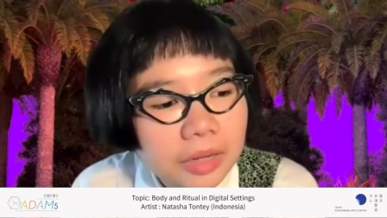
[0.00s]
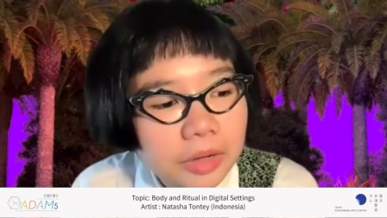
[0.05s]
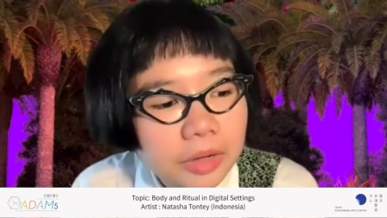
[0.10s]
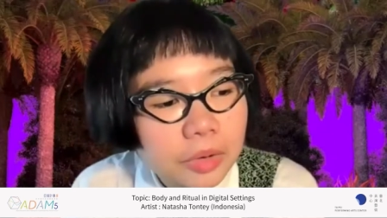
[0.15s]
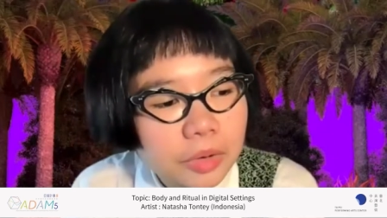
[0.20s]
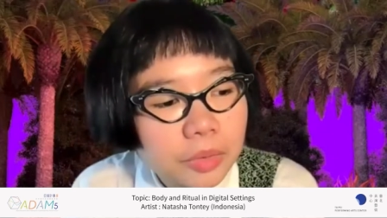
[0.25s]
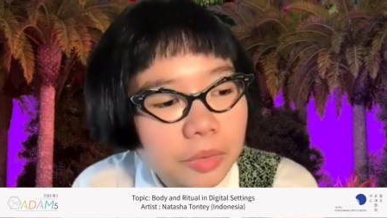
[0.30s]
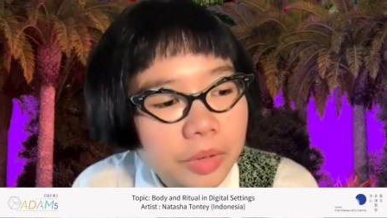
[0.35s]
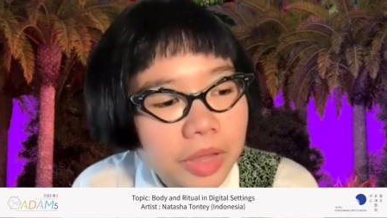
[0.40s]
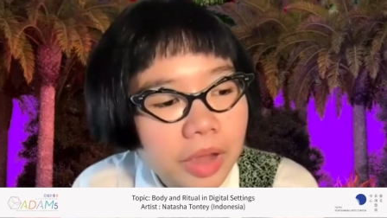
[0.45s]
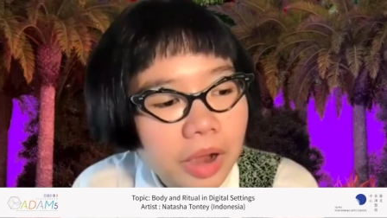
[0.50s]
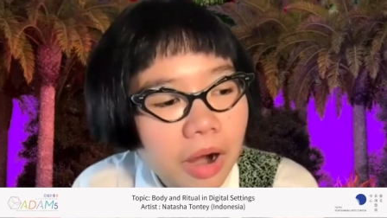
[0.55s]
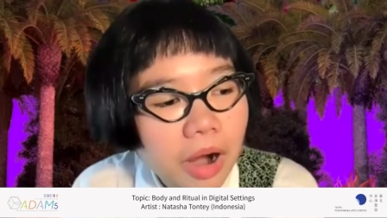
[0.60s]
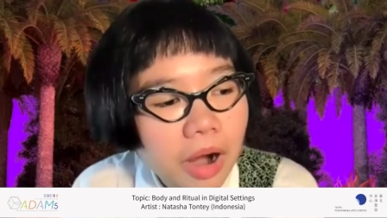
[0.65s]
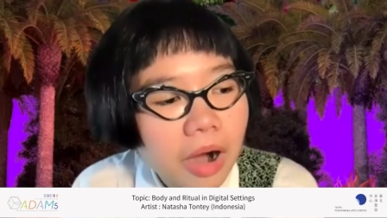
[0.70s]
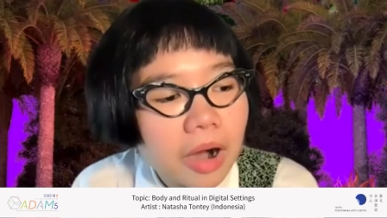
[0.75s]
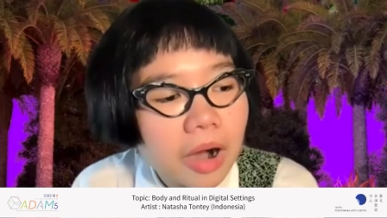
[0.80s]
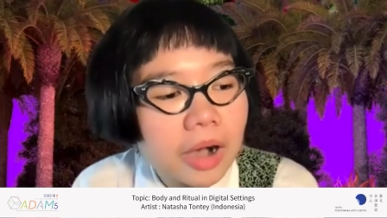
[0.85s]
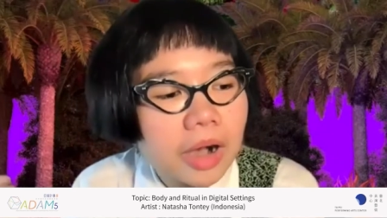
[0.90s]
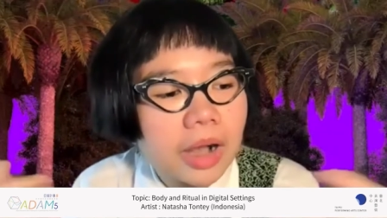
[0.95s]
we
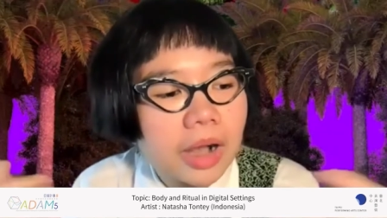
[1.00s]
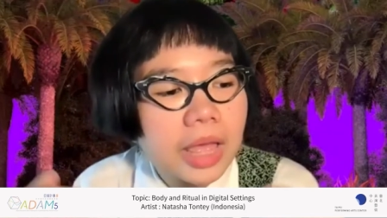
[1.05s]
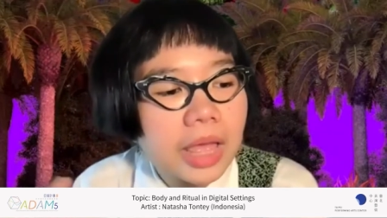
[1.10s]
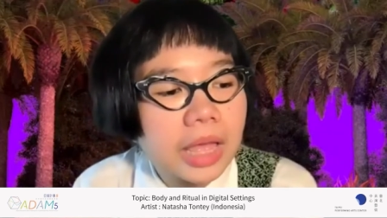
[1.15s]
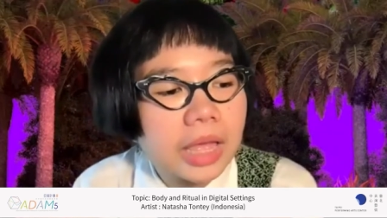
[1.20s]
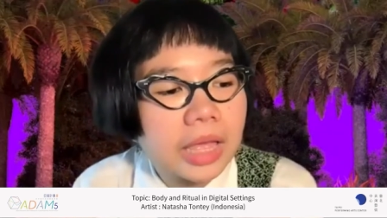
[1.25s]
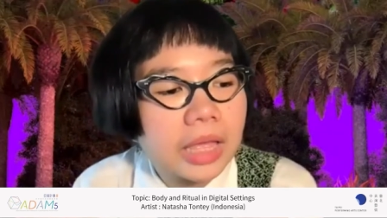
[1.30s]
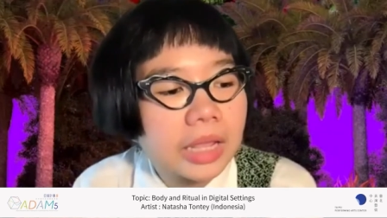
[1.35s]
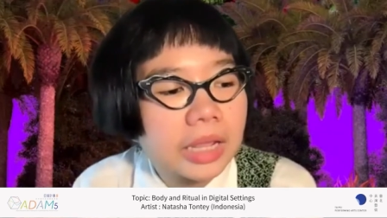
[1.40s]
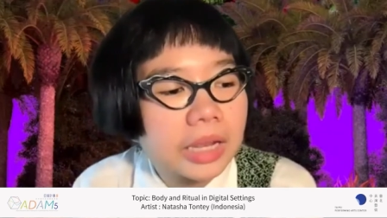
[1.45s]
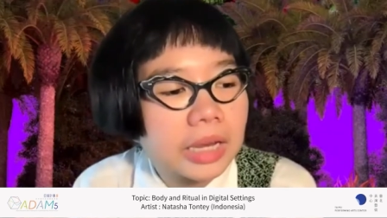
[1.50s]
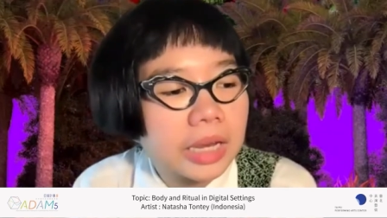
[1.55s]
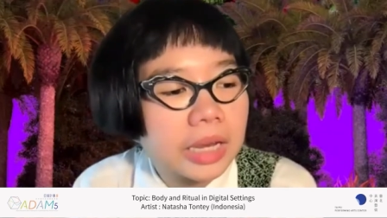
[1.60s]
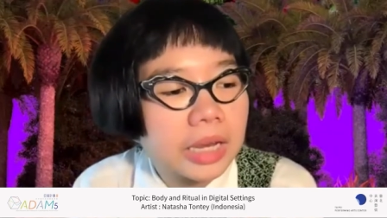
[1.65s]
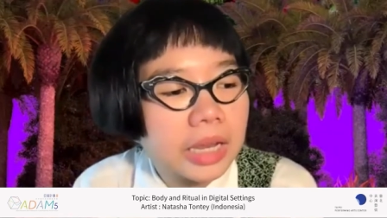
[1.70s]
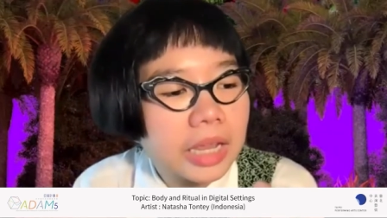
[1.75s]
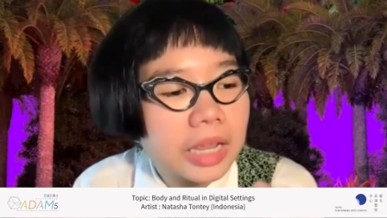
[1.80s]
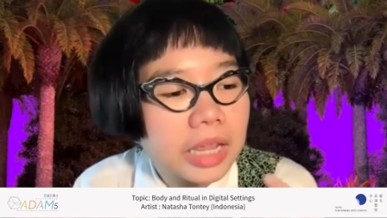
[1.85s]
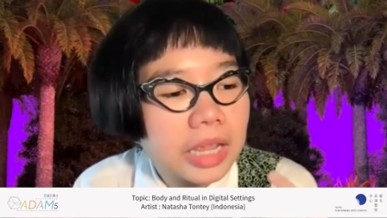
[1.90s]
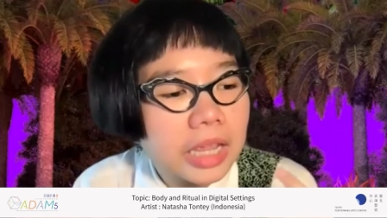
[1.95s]
are
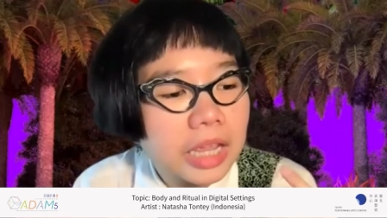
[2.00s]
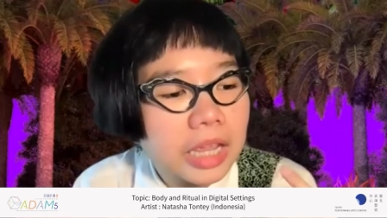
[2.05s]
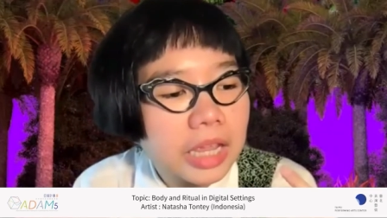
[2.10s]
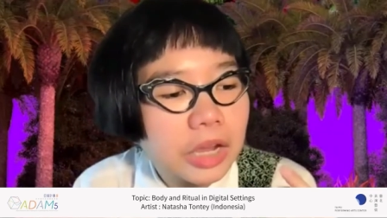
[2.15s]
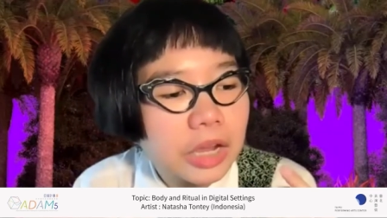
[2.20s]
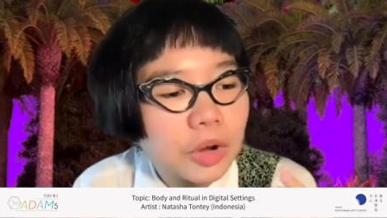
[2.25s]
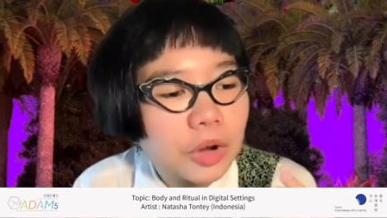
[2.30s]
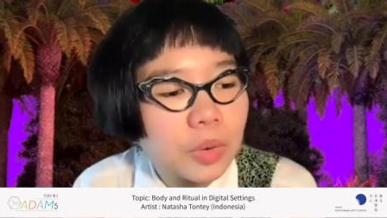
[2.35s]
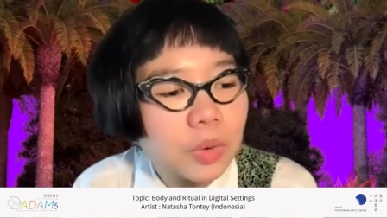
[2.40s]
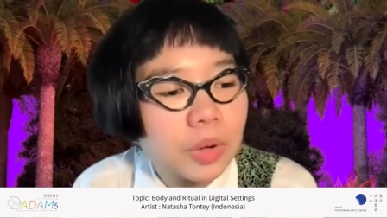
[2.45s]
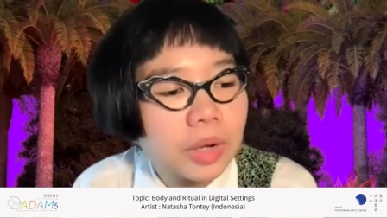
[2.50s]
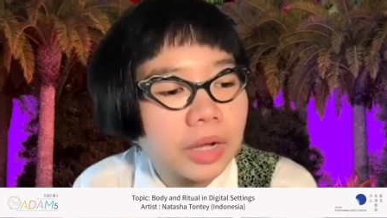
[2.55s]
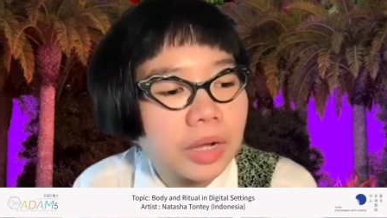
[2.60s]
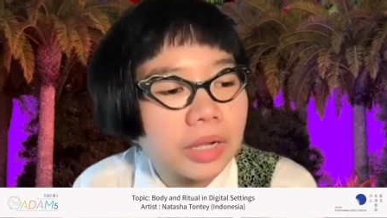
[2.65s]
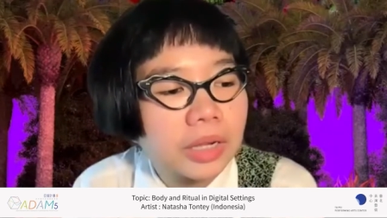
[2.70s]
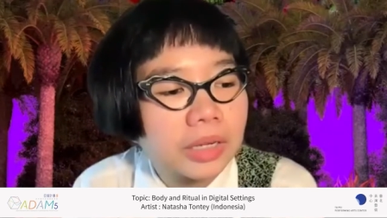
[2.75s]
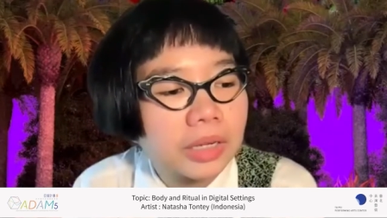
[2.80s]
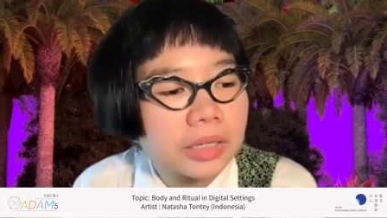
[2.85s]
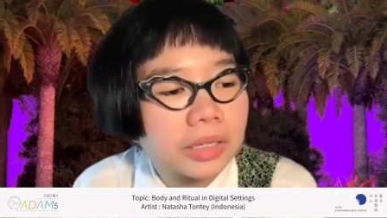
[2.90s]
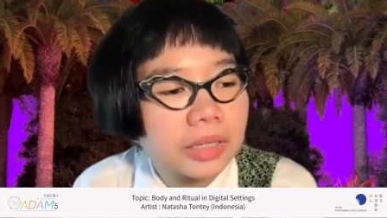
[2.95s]
an
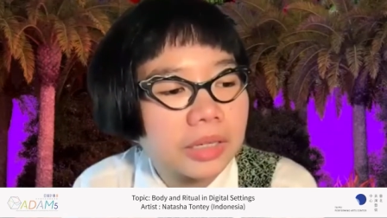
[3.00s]
equal